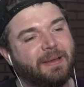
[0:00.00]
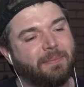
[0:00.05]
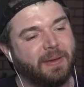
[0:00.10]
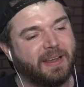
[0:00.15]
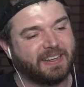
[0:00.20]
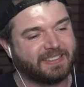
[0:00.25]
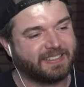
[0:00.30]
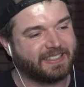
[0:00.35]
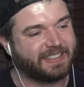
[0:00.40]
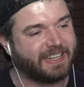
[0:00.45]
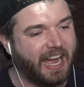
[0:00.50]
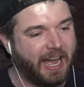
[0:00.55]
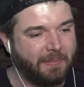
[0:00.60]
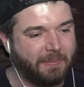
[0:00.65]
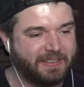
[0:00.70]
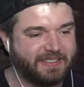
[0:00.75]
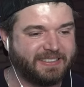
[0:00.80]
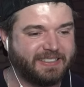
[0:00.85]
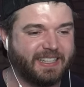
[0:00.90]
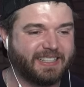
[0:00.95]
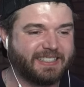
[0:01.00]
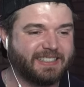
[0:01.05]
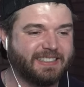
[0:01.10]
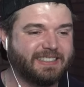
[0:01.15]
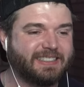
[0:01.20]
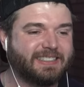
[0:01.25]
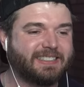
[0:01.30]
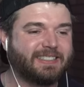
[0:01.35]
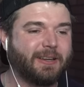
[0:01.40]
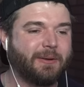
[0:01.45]
It makes the comment section
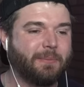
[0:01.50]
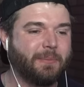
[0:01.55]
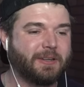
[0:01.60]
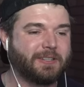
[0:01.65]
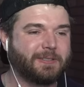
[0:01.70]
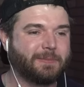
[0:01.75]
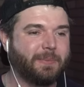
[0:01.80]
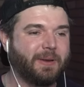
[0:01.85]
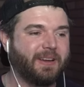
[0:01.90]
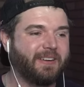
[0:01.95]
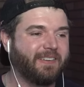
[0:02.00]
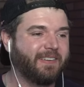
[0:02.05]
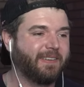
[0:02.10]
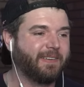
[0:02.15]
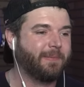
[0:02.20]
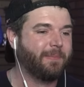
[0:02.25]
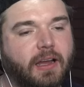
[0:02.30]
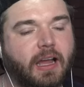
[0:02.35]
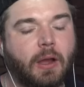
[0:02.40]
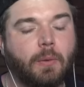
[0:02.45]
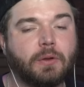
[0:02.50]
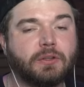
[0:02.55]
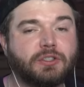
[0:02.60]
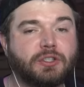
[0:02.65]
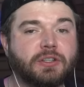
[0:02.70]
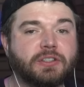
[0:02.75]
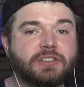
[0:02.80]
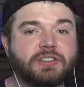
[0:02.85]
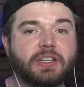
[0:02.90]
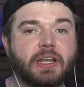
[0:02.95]
so much better. I want you
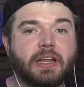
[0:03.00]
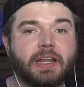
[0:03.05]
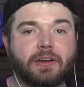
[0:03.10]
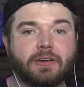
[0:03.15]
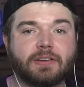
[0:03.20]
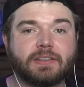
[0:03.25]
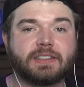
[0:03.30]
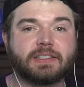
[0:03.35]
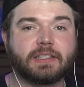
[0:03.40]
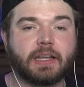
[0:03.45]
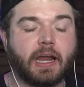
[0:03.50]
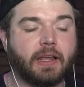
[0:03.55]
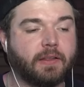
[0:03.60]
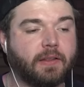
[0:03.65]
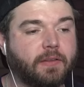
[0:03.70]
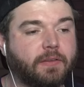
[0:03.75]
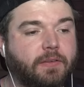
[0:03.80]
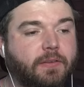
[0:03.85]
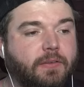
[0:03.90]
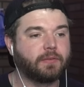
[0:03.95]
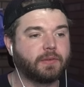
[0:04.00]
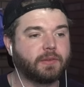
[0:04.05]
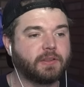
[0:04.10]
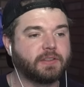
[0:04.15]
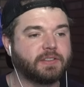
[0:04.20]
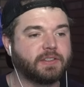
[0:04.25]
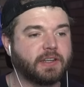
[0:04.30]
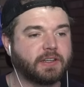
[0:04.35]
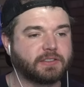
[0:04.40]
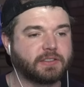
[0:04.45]
to sit here in silence for
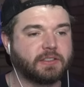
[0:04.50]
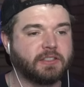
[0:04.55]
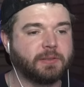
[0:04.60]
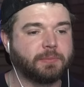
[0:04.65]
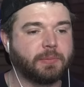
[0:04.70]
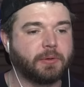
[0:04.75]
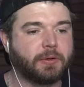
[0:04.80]
this next clip,